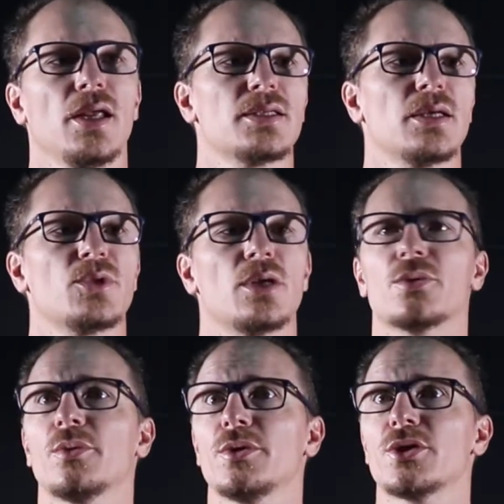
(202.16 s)
Sometimes
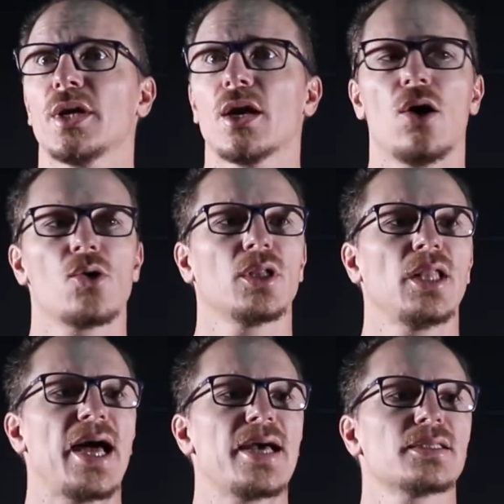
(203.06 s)
we'll be doing whole
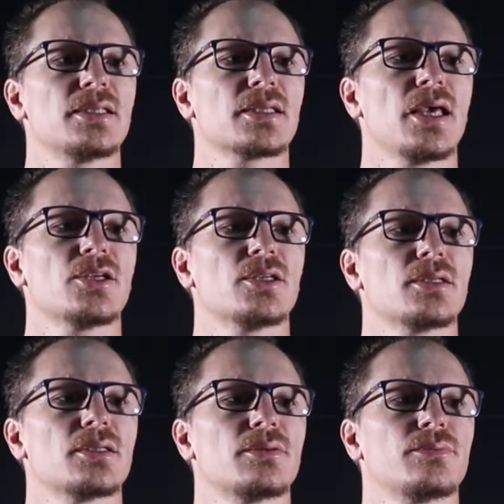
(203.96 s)
class
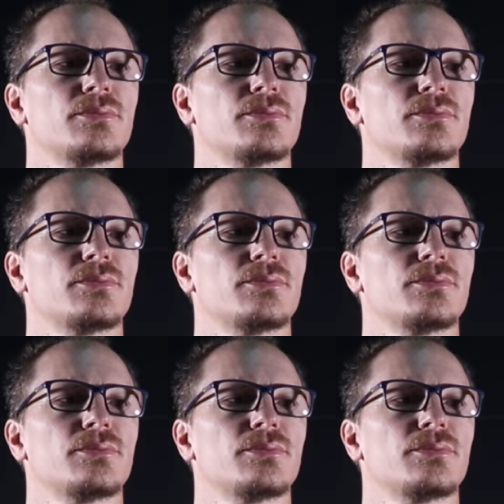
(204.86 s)
discussions.